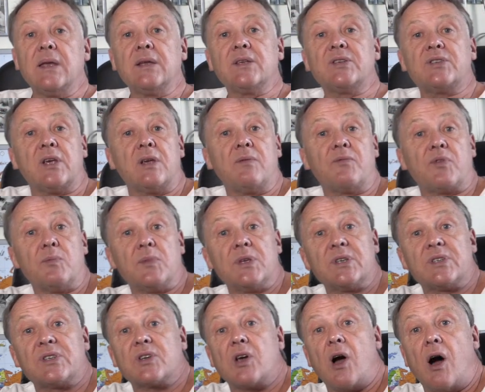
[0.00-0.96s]
in a scene from The
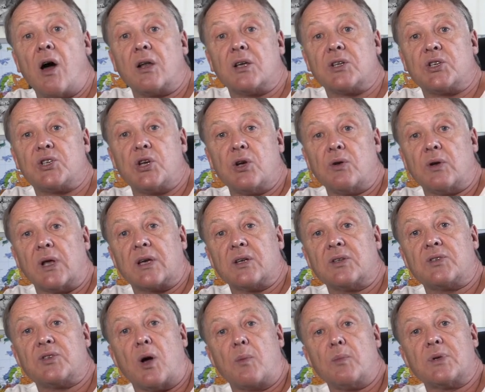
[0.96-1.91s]
Scarlet Tunic,
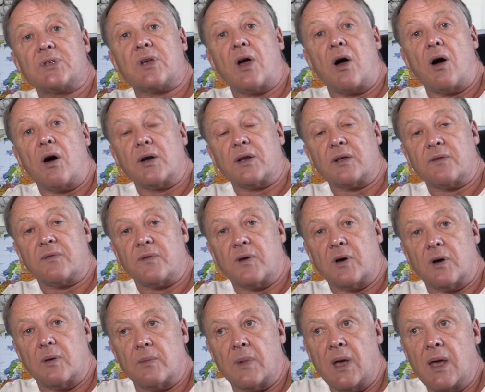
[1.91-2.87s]
a Thomas Hardy
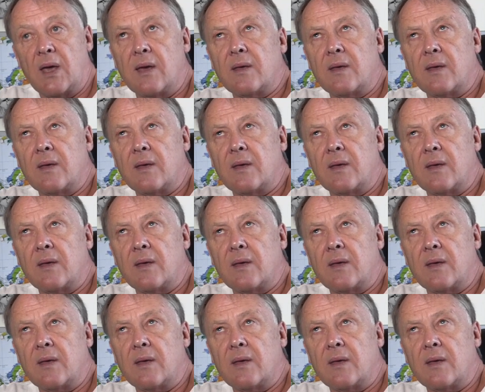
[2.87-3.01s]
film